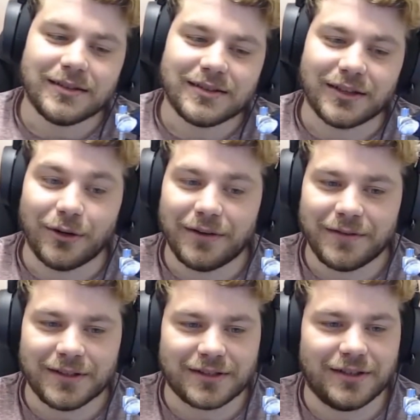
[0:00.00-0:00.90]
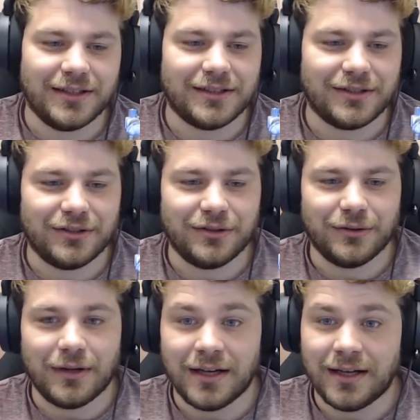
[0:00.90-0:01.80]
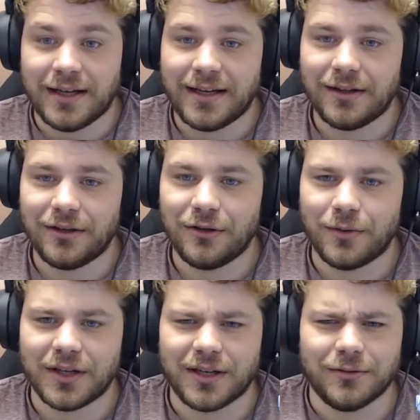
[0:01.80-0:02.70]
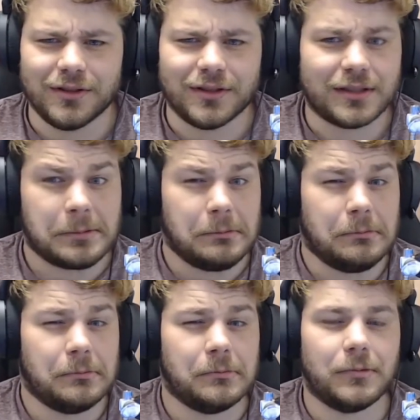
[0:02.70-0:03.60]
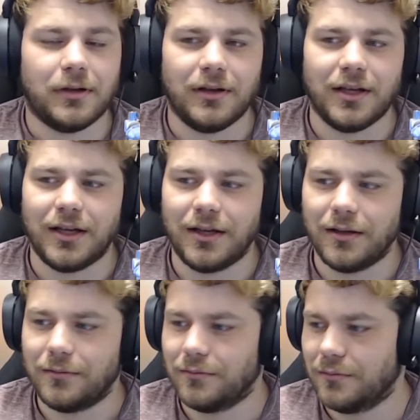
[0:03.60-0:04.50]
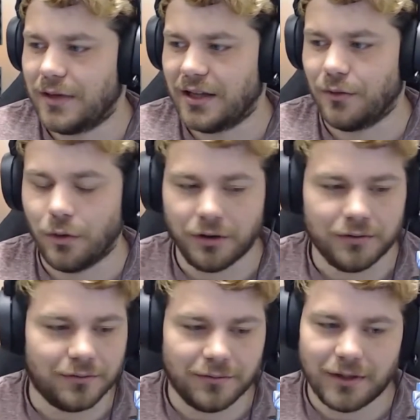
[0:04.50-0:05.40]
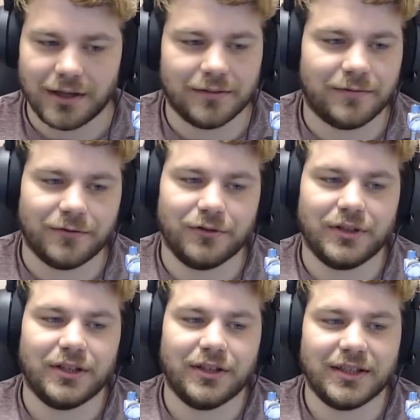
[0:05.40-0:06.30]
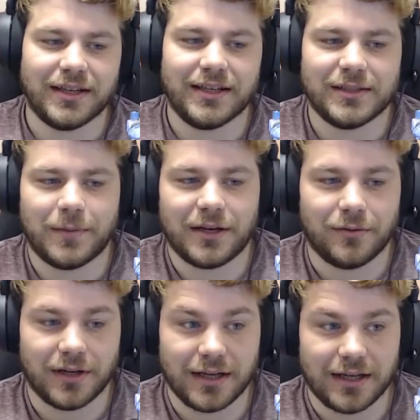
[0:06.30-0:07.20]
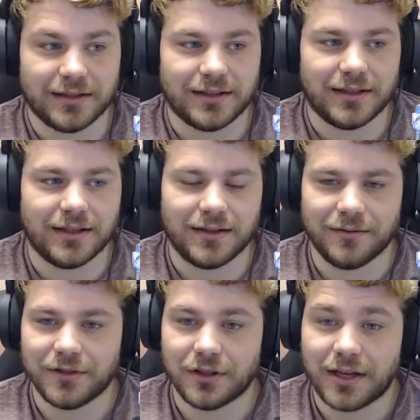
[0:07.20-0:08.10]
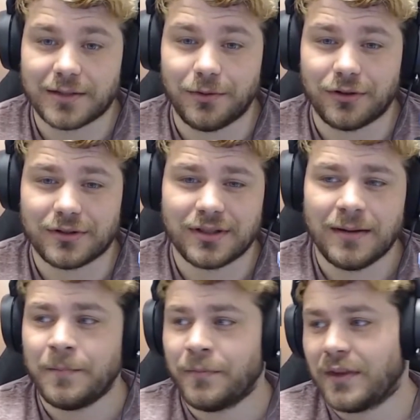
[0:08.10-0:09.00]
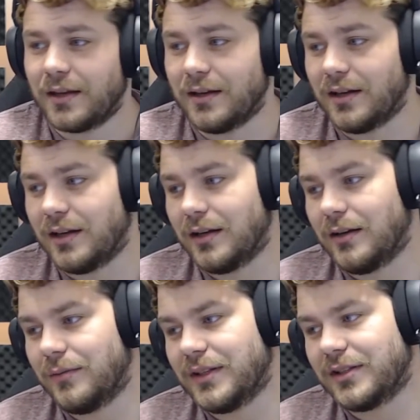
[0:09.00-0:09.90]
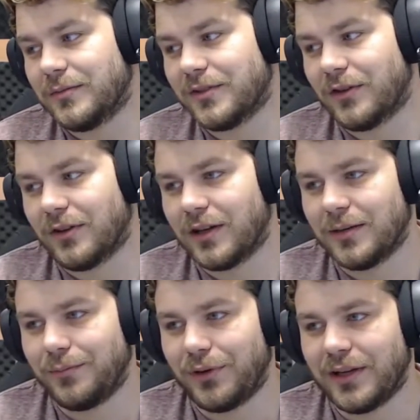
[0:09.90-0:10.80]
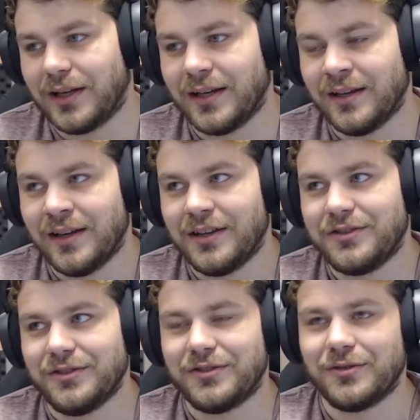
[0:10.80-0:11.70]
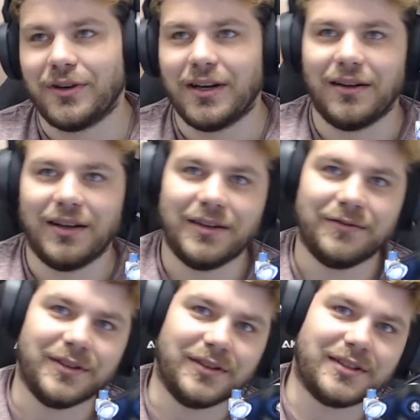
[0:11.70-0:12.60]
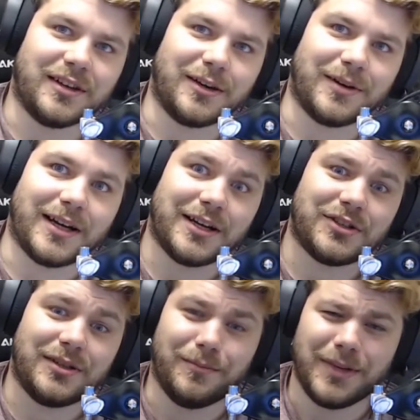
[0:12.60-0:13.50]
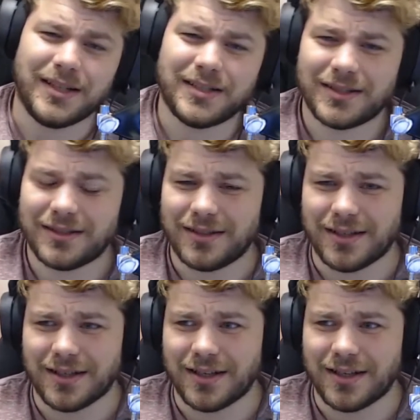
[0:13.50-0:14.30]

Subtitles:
So I first got into Halo when I was Halo 1, like through the early days, back when I had the original Xbox. In terms of online play, due to where I lived at the time, I actually missed